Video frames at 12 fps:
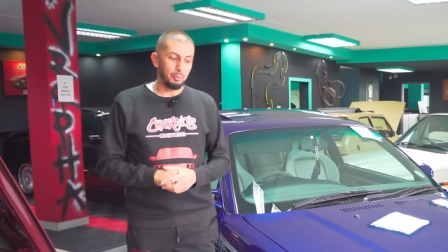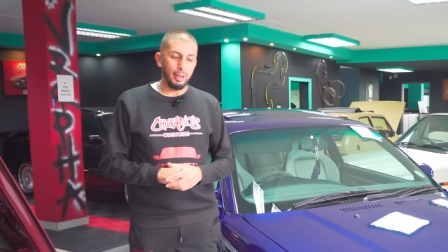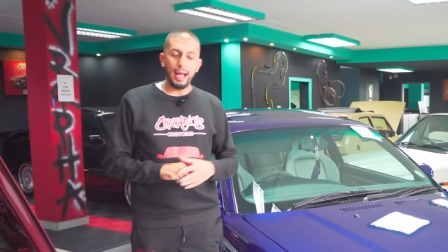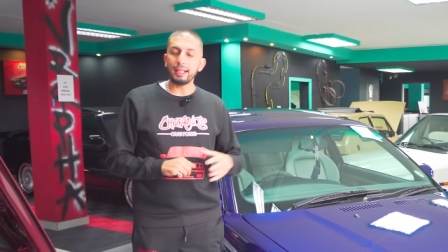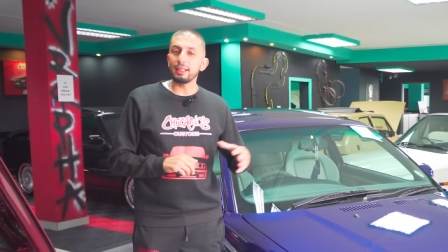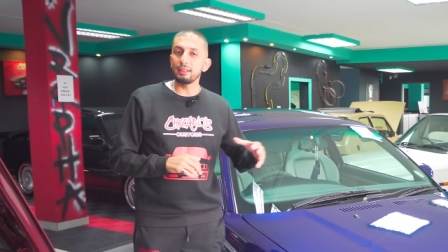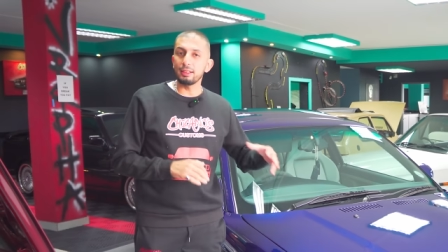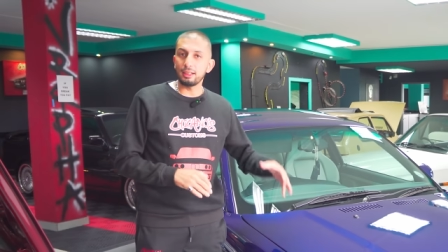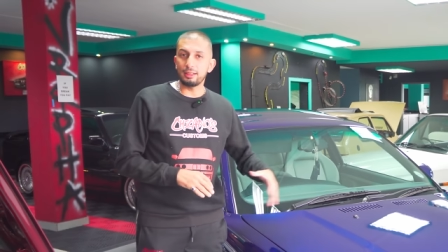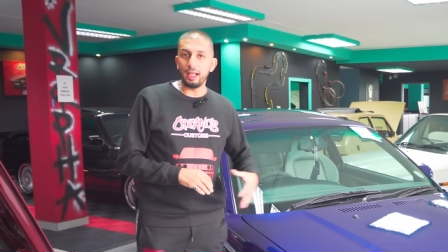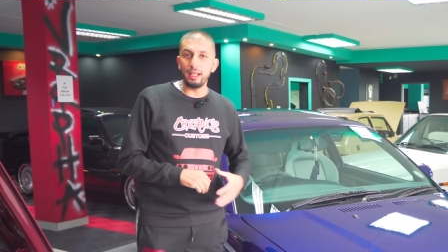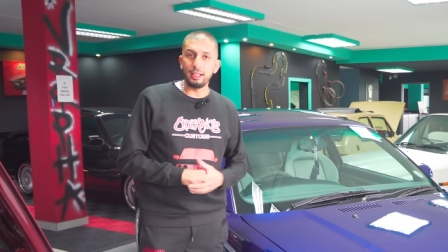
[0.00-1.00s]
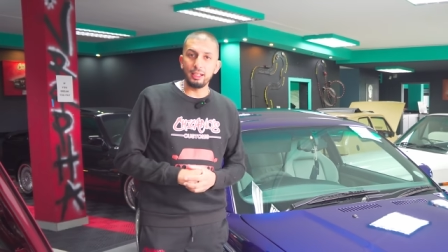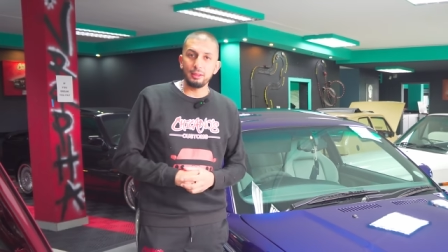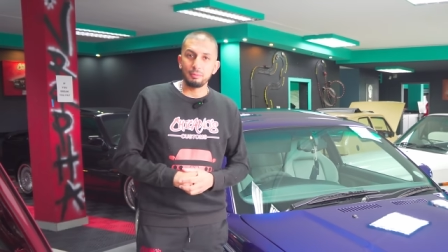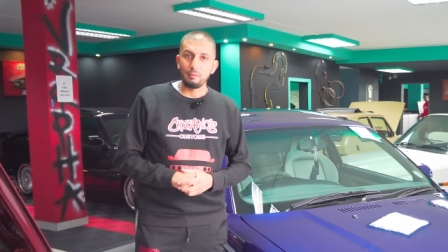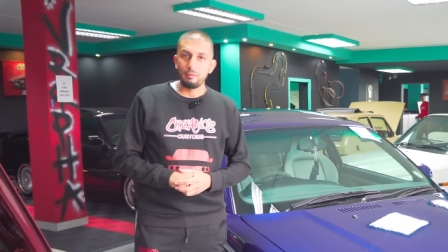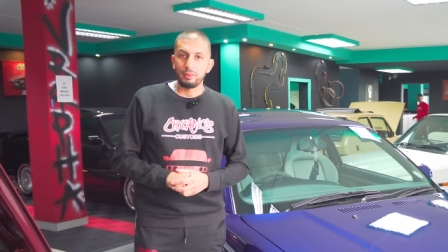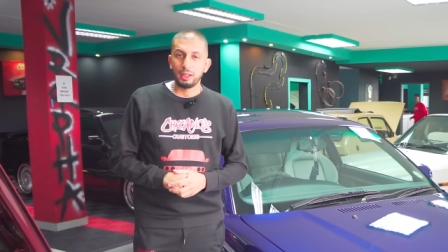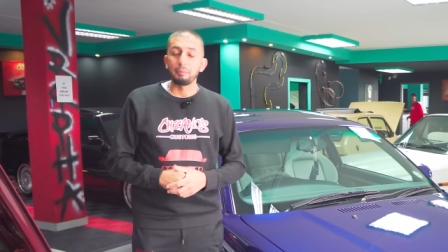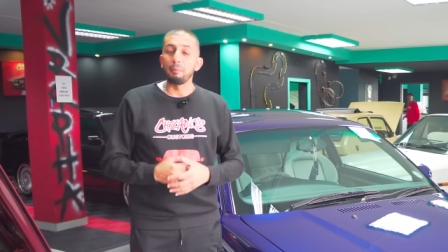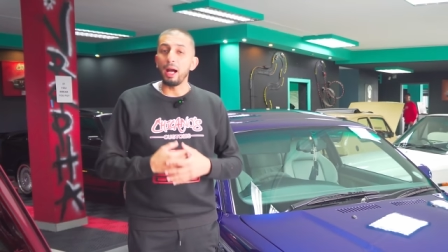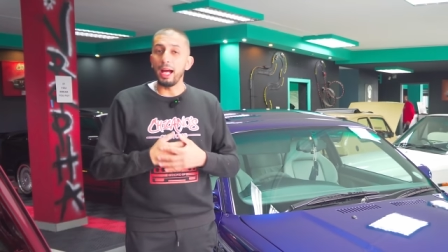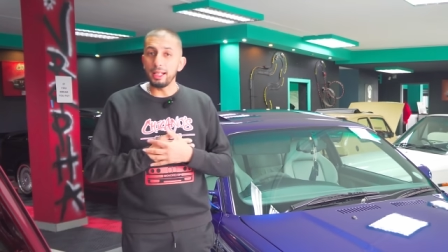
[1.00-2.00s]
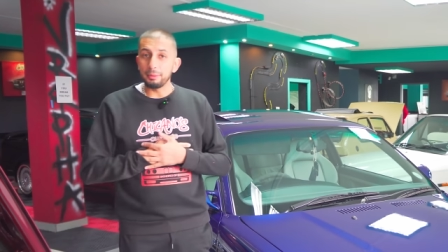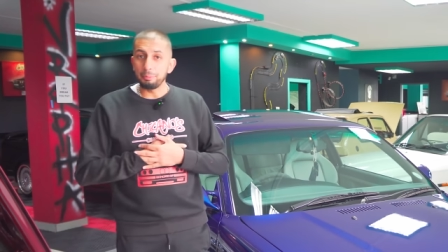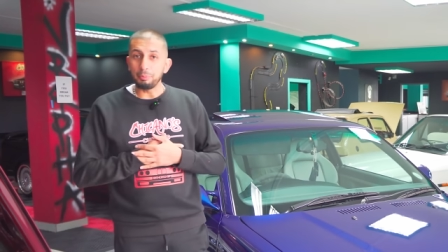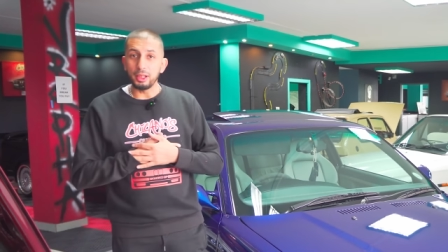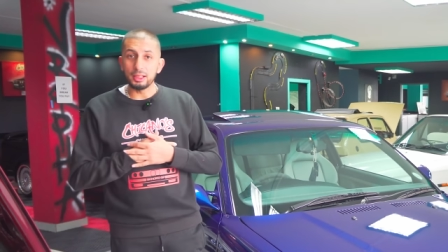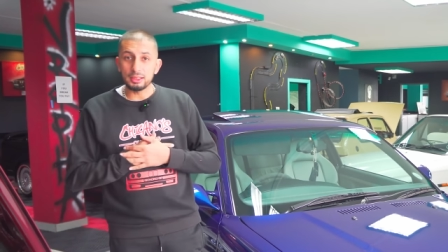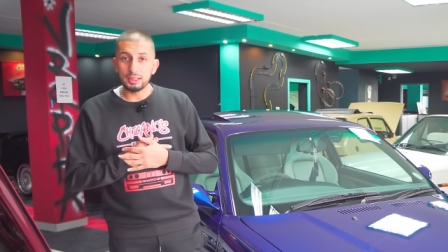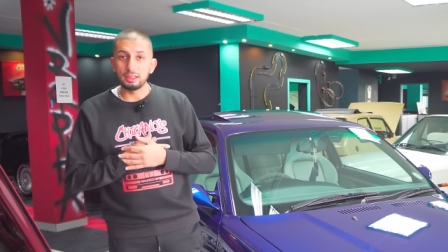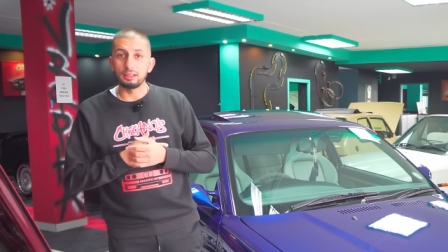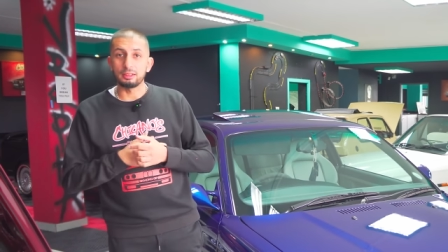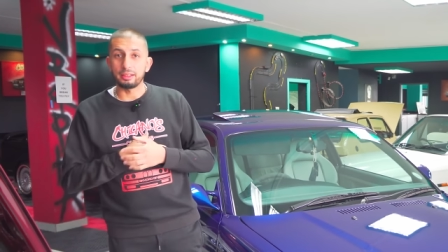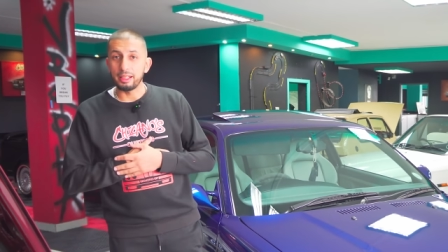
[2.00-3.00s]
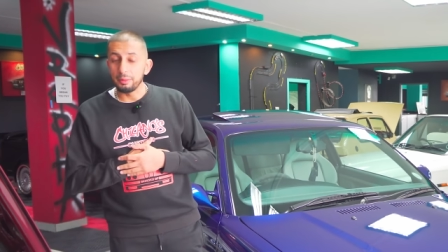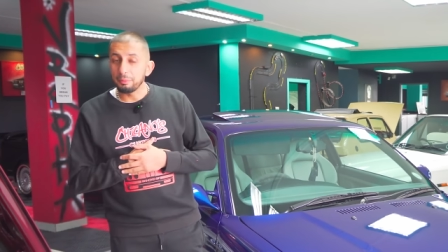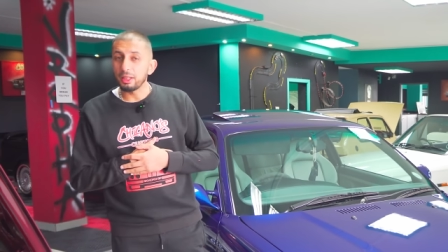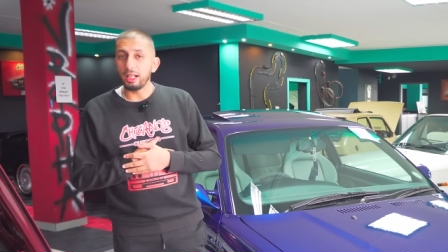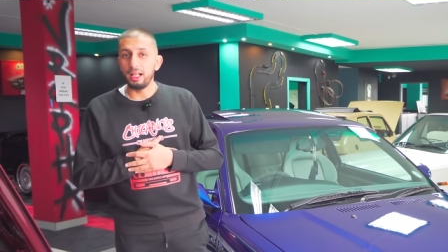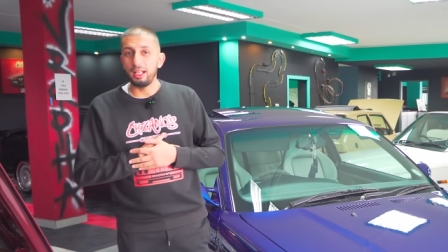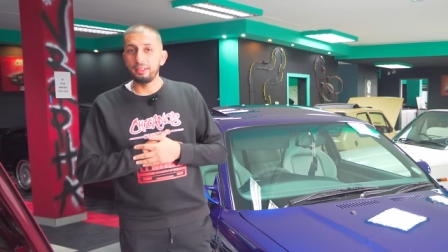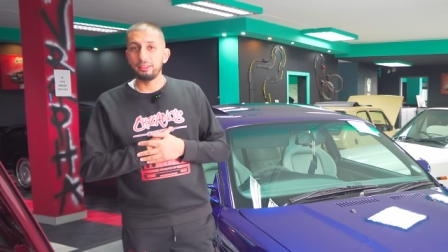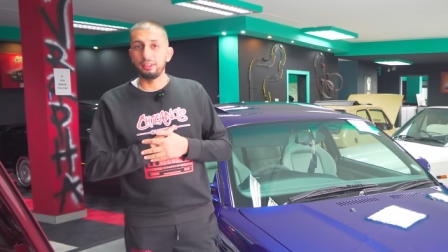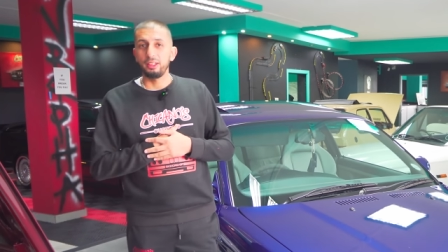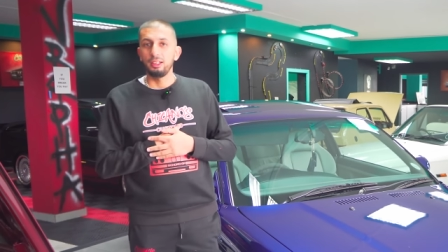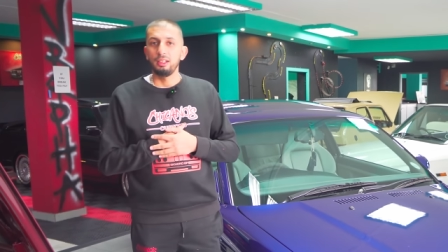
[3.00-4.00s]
back in the day, my personal dream cars,